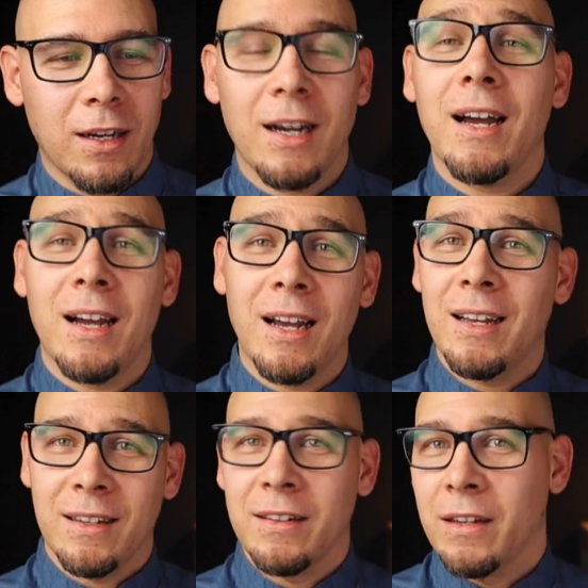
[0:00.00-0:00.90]
Haha,
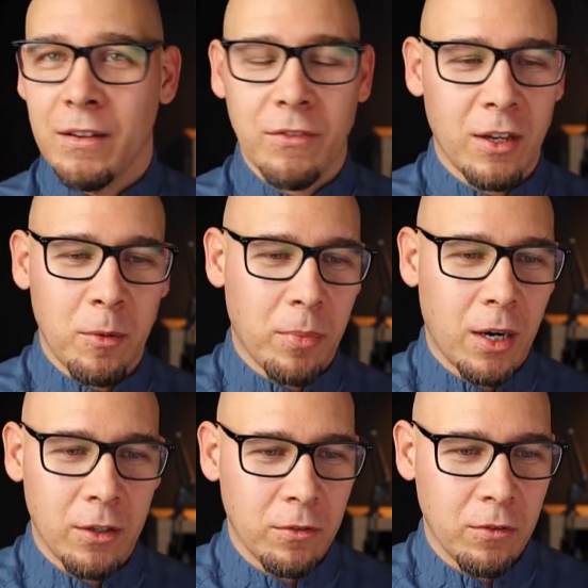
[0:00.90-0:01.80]
funny
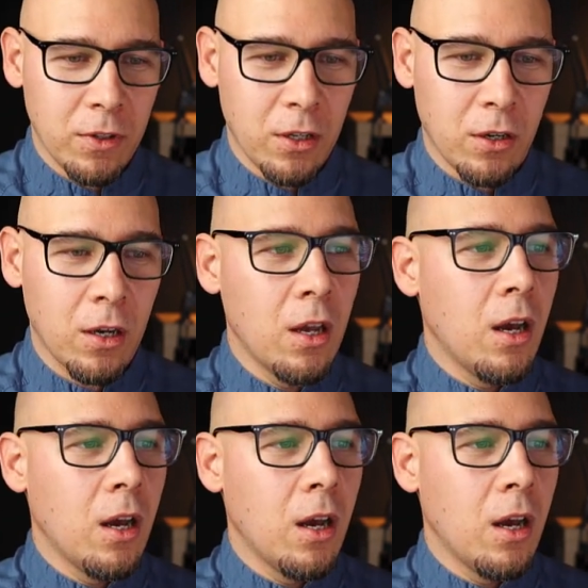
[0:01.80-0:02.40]
part of the video.